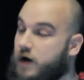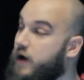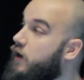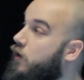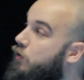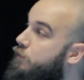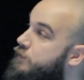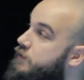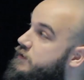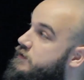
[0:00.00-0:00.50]
I
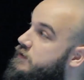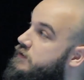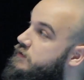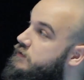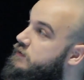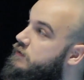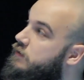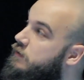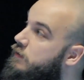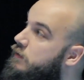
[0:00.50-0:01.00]
hope this
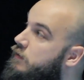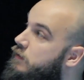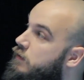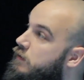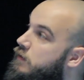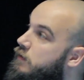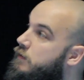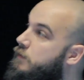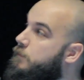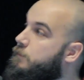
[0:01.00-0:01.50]
is
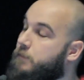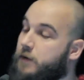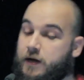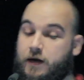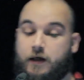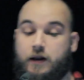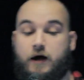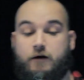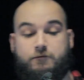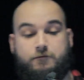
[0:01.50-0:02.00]
big
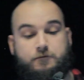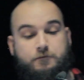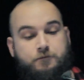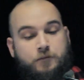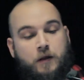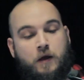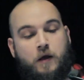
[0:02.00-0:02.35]
enough.